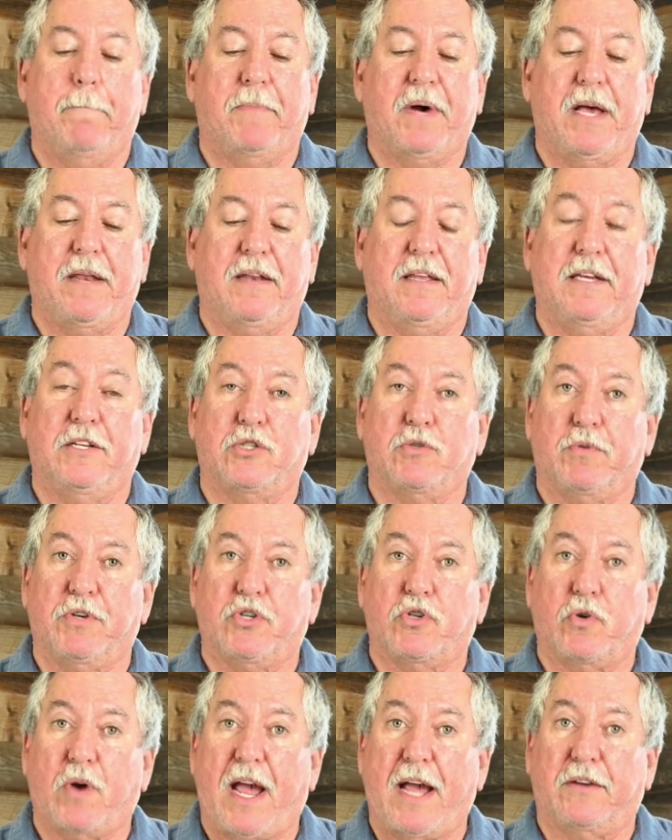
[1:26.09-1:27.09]
but it's
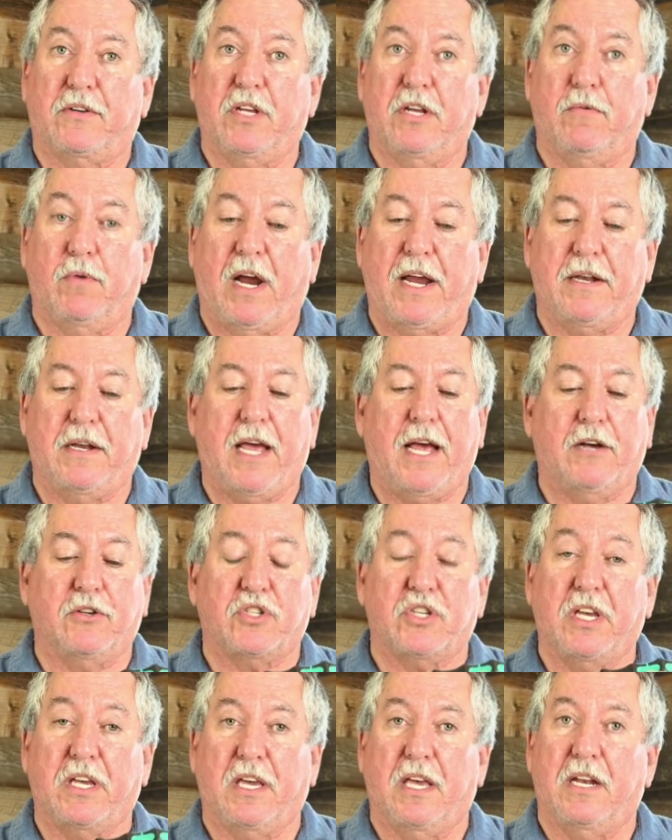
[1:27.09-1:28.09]
retracted right now
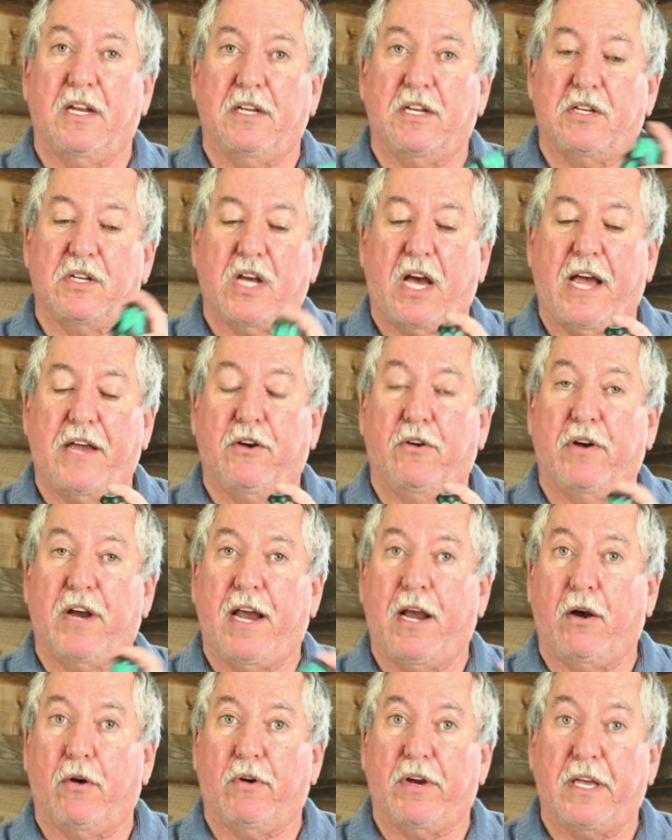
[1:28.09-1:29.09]
so you can get into tighter
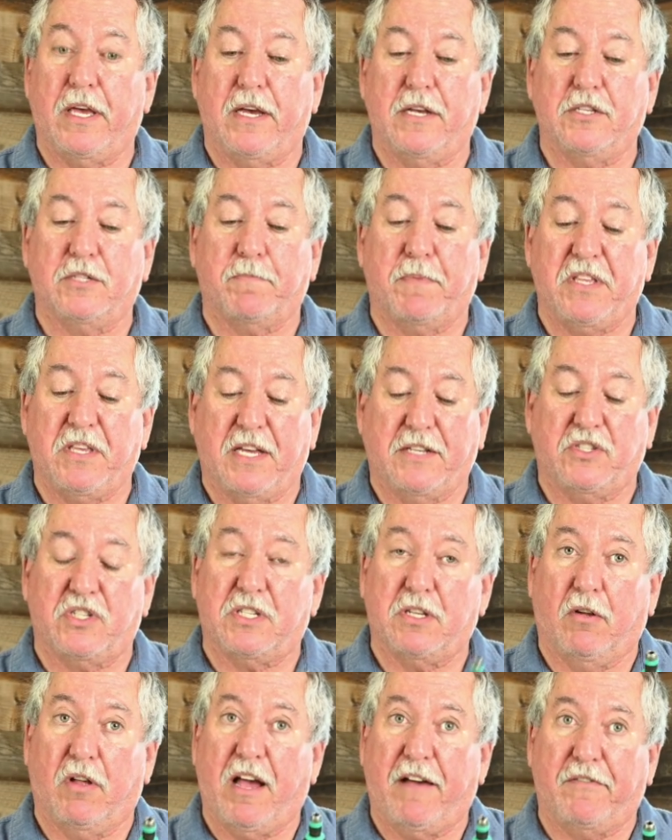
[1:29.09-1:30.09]
areas, but yet
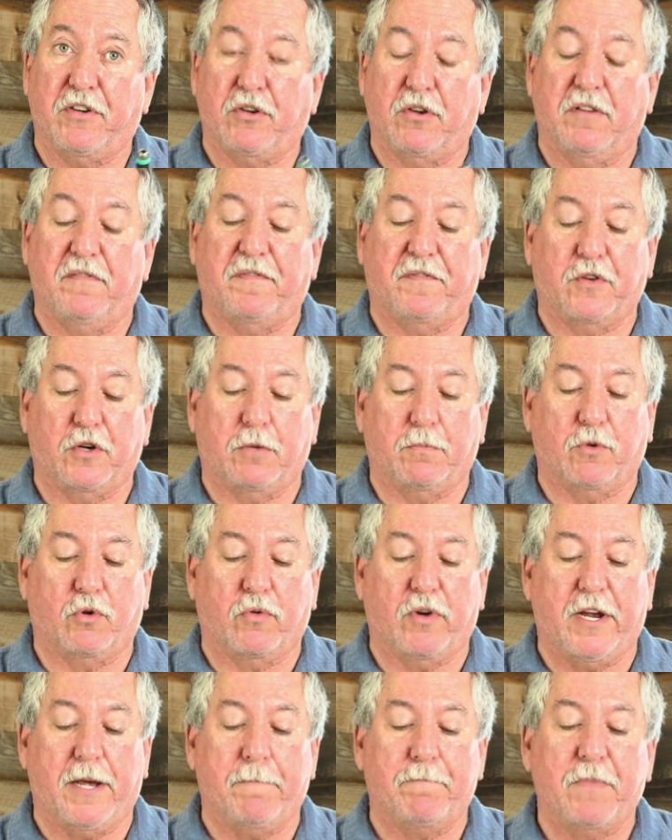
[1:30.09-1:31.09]
still have a good firm
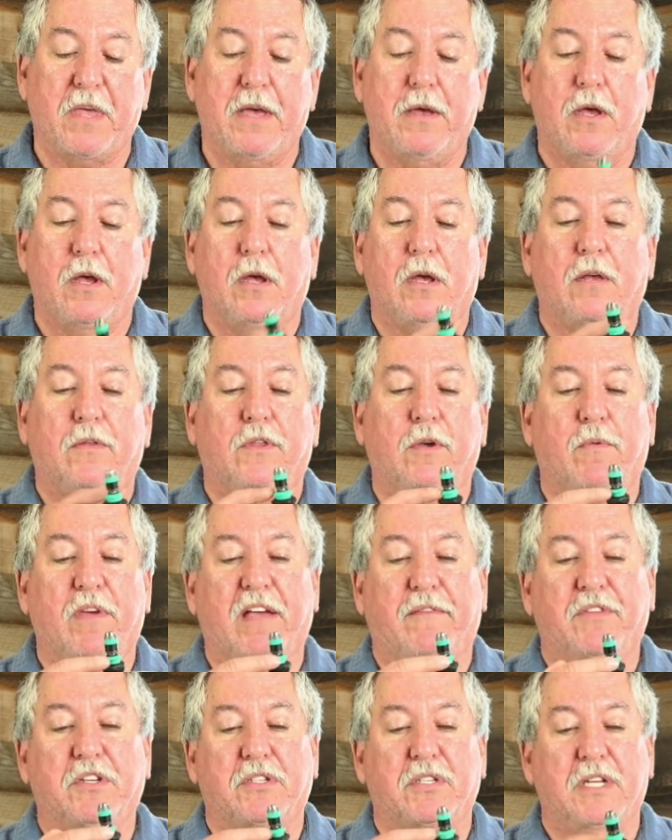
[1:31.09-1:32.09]
grip. Then we
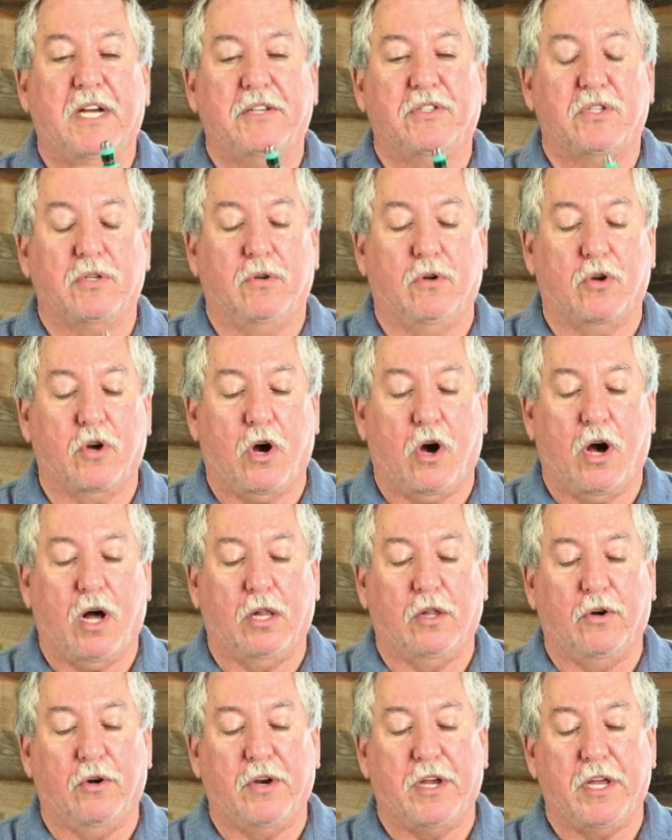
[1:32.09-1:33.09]
have this nice little
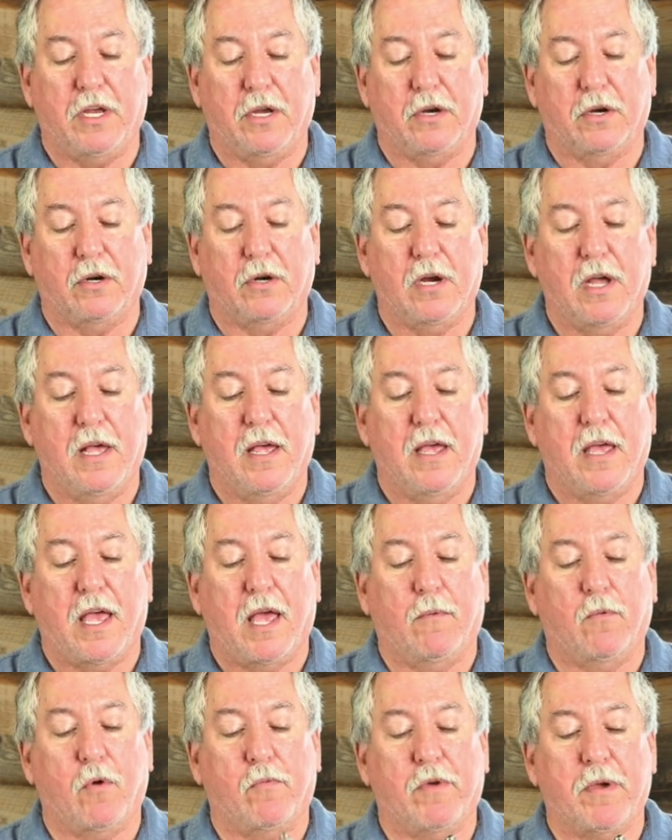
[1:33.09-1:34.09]
collar here,
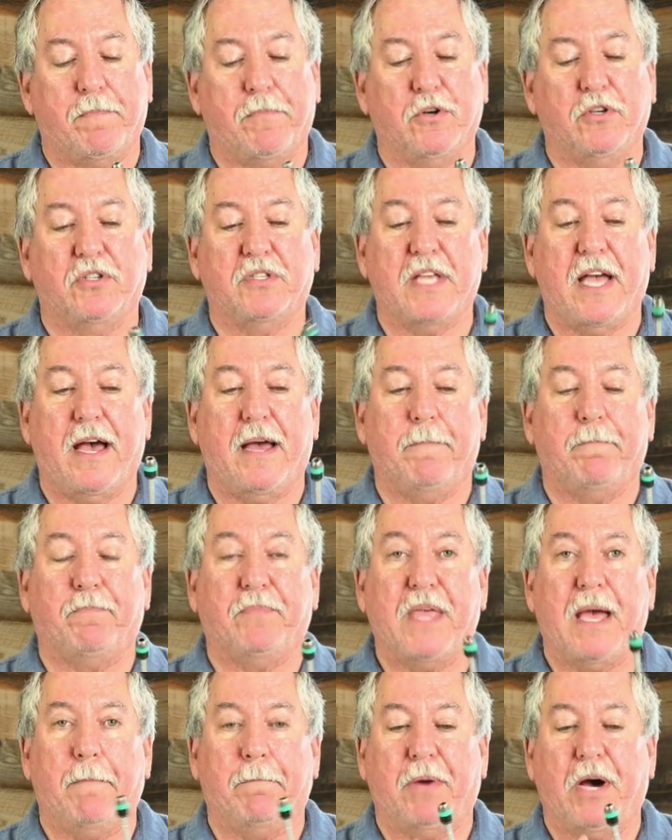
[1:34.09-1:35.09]
and when we push that,
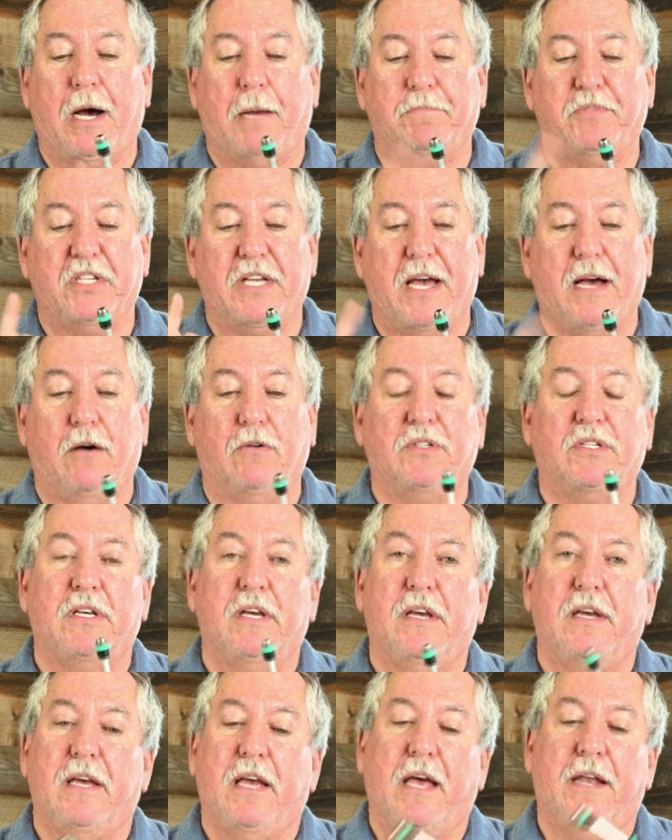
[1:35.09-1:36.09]
that pops out,
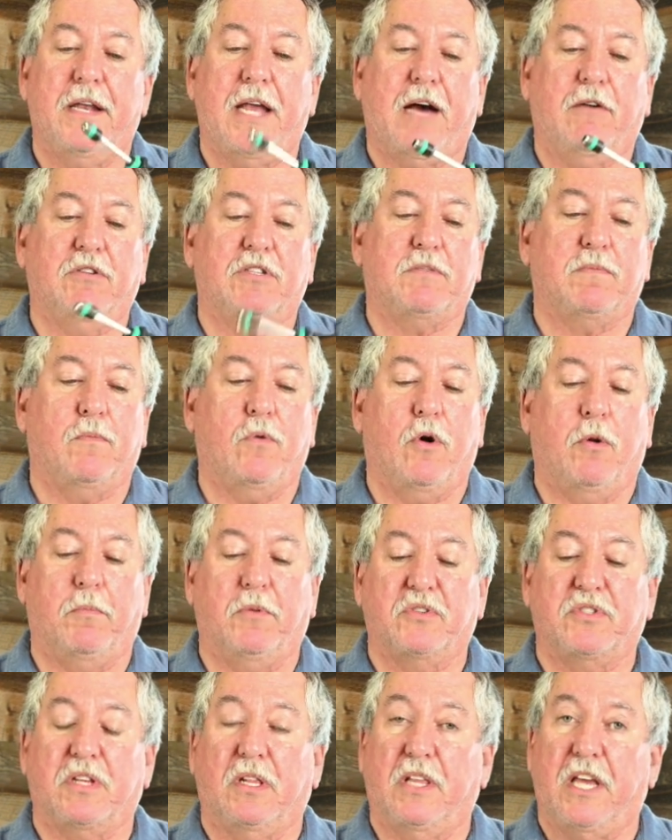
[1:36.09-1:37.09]
and now it's
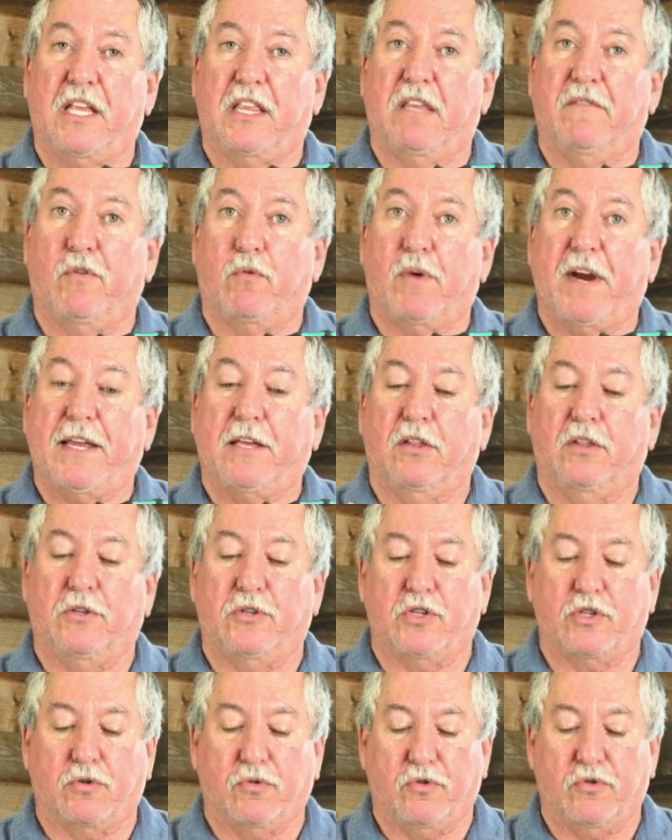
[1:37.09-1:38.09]
almost the length of a regular
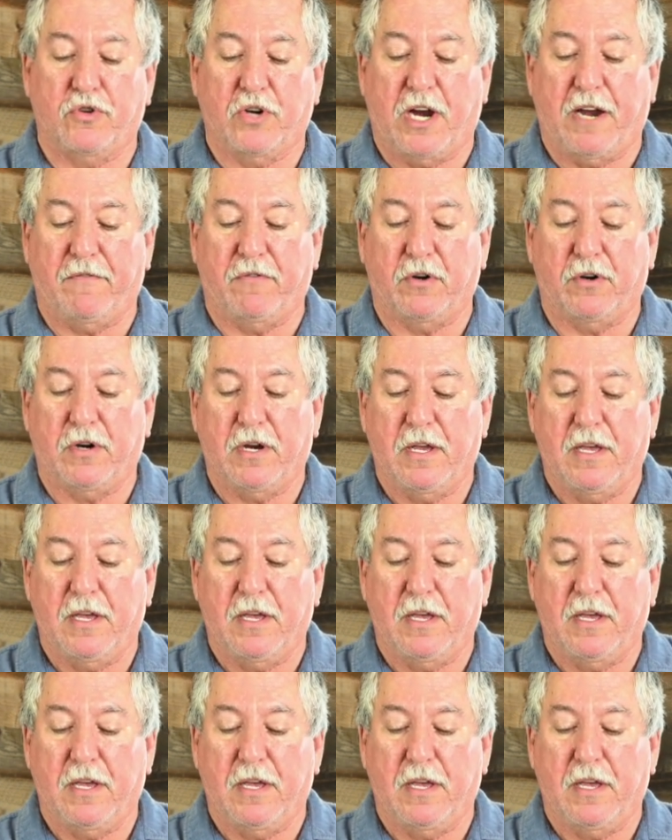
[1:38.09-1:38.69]
screwdriver.